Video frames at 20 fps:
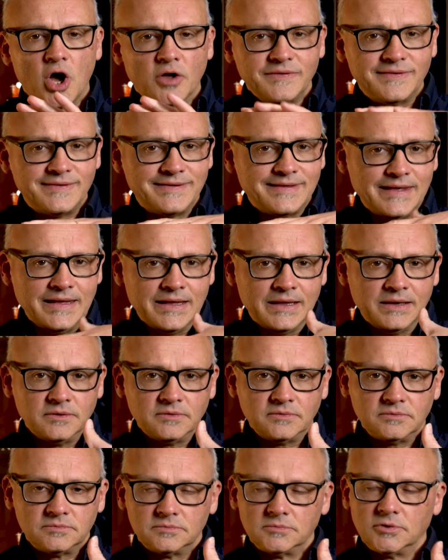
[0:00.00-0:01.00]
on
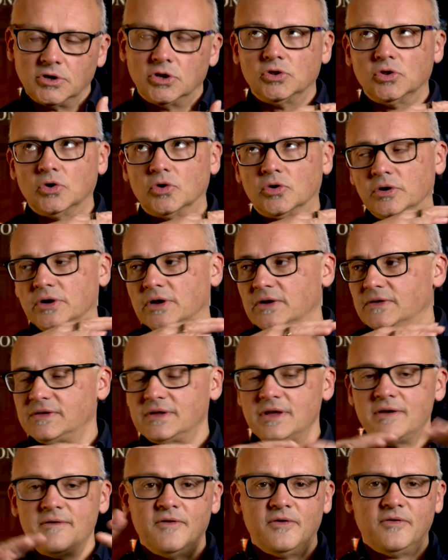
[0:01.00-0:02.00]
skin,
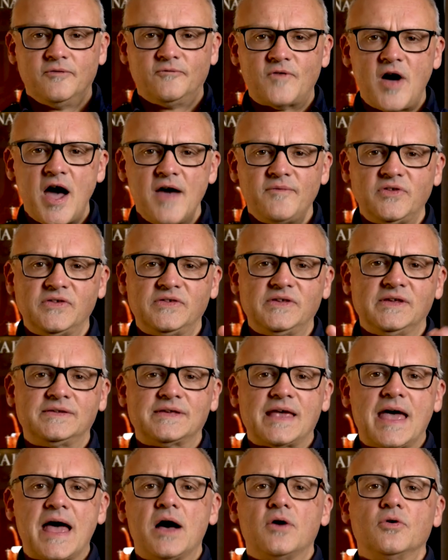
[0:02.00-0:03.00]
glorious. 5 to
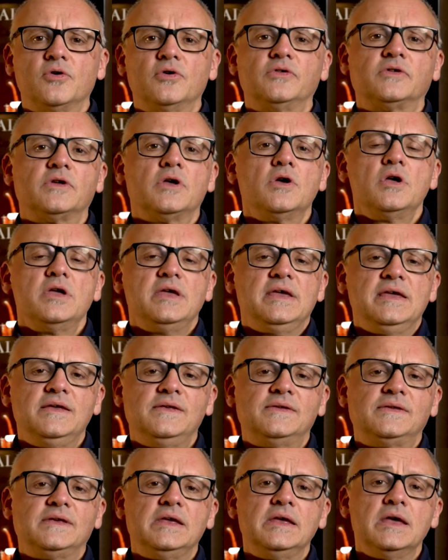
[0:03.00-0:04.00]
6 hours,
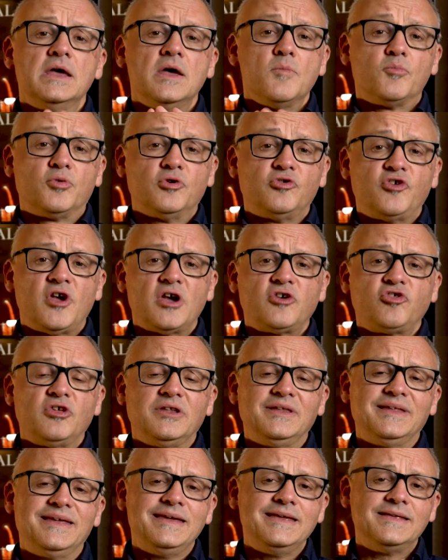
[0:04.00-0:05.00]
easy.
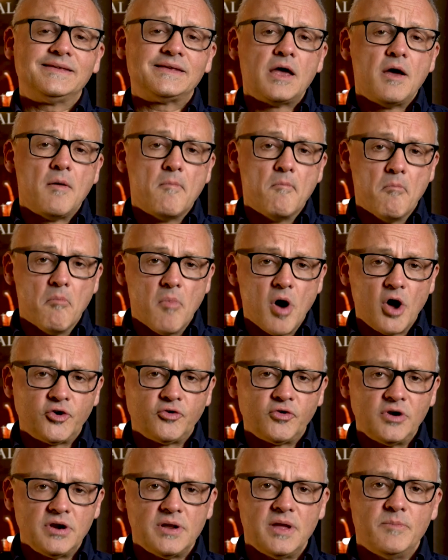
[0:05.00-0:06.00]
Projection is
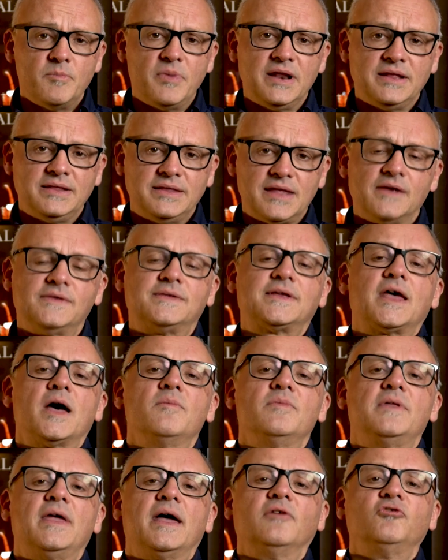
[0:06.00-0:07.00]
moderate, but it does
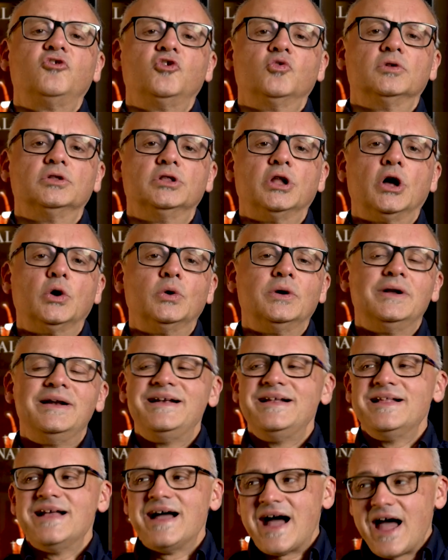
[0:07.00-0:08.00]
come down to a low.
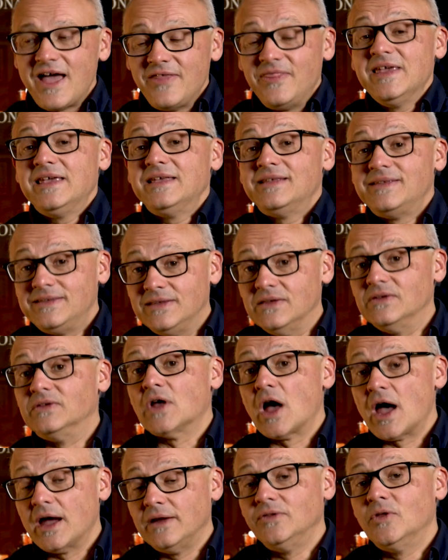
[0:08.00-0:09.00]
I think it's
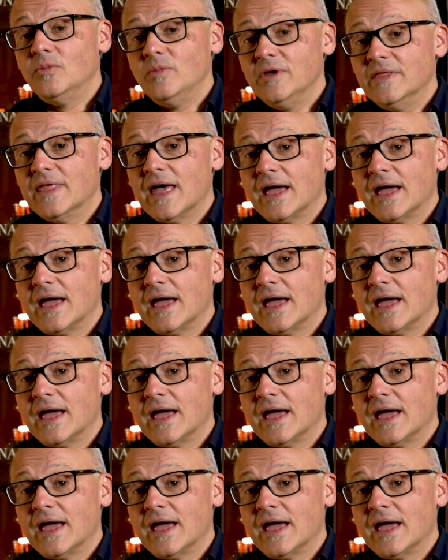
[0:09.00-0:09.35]
designed to be